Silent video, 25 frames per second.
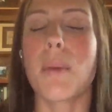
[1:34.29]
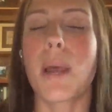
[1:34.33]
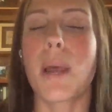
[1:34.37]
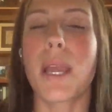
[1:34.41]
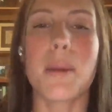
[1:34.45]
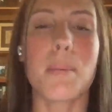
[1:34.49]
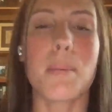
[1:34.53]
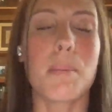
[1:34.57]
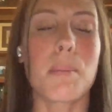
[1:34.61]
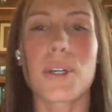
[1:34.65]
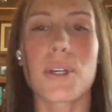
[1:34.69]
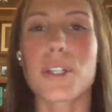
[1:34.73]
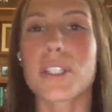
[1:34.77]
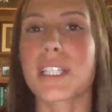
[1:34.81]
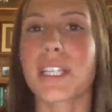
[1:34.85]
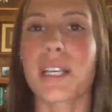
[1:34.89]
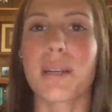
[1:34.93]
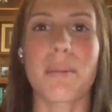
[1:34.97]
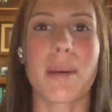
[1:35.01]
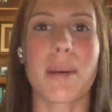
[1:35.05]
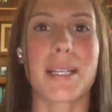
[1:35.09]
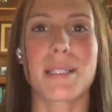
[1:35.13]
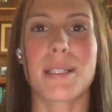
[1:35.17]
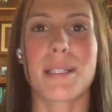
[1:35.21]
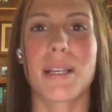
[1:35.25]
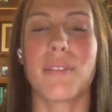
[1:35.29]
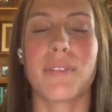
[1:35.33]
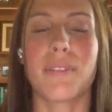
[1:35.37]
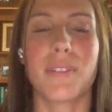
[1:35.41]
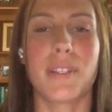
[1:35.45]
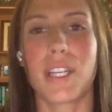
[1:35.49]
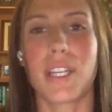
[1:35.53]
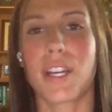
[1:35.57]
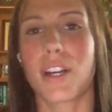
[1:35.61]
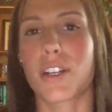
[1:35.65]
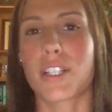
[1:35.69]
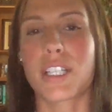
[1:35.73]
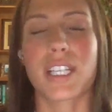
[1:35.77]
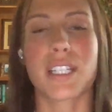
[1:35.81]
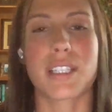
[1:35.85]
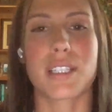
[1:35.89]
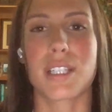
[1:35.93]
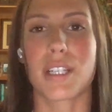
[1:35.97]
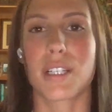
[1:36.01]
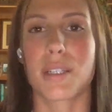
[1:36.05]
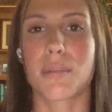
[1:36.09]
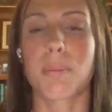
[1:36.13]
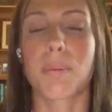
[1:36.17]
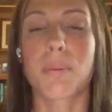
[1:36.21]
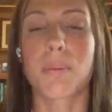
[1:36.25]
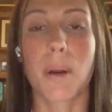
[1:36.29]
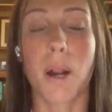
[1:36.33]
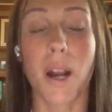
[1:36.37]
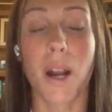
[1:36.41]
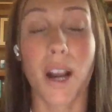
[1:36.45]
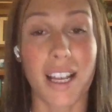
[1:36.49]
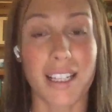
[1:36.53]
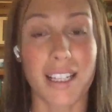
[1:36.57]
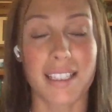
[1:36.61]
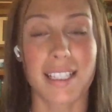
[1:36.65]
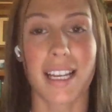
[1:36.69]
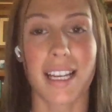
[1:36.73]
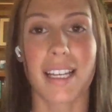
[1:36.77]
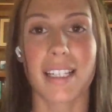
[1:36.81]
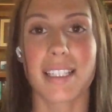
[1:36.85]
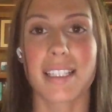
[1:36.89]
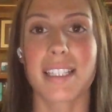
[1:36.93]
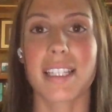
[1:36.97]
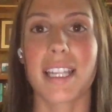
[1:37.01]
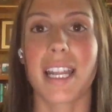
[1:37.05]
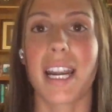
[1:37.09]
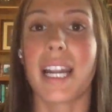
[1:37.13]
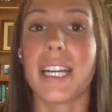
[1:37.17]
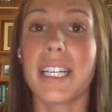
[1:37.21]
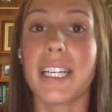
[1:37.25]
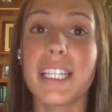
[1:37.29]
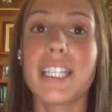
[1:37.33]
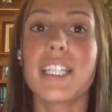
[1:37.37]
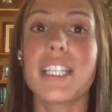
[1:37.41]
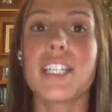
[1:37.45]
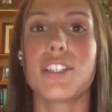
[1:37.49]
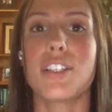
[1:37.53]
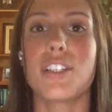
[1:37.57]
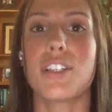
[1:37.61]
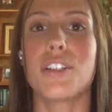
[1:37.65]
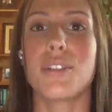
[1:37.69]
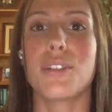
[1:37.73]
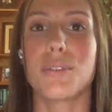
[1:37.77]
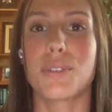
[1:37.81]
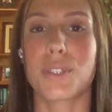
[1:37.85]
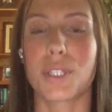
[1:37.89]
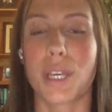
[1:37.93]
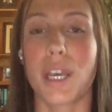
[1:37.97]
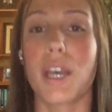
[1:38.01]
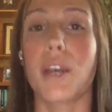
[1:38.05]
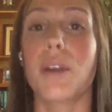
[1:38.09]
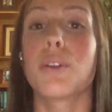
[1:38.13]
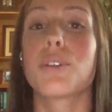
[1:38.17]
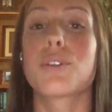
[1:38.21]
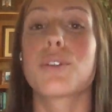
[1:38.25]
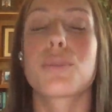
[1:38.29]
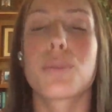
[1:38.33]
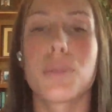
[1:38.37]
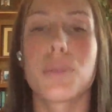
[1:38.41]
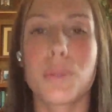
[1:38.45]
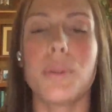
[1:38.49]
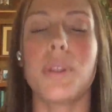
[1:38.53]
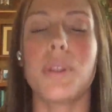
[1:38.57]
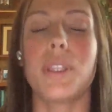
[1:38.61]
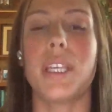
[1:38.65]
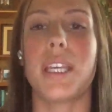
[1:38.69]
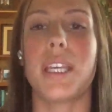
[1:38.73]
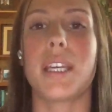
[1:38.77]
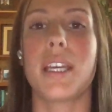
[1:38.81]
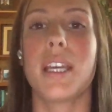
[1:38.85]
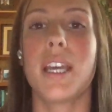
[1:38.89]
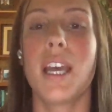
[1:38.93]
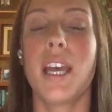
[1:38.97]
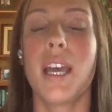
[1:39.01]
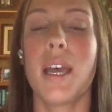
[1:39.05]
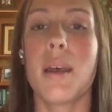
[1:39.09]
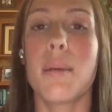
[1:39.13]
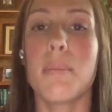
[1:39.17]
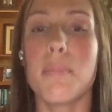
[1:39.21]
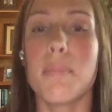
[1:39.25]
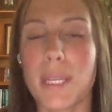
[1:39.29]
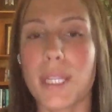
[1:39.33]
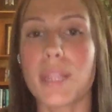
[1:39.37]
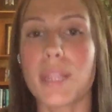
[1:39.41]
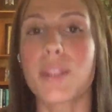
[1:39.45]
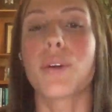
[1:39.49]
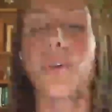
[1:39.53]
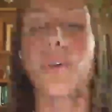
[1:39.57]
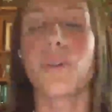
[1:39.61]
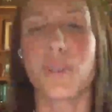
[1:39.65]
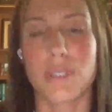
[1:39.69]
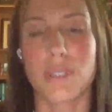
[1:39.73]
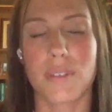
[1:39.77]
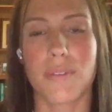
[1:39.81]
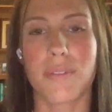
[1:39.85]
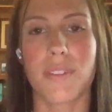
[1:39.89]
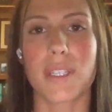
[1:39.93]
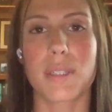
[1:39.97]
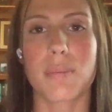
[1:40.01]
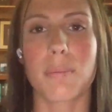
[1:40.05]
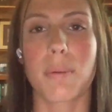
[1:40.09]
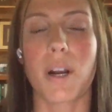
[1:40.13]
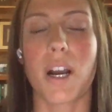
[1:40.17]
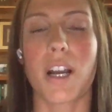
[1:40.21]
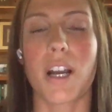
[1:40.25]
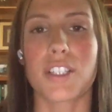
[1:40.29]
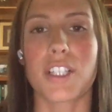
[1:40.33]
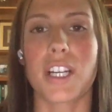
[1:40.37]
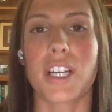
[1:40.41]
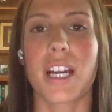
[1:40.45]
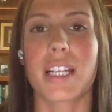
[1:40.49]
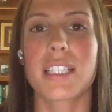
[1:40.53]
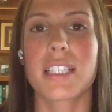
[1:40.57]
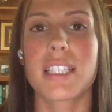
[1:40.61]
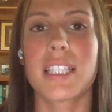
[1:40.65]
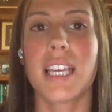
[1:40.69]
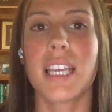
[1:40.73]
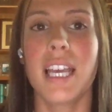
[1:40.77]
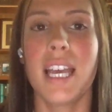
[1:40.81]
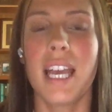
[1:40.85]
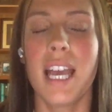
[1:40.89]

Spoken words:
immersing myself in the artistic process that I needed to do to truly meet the goals of this project.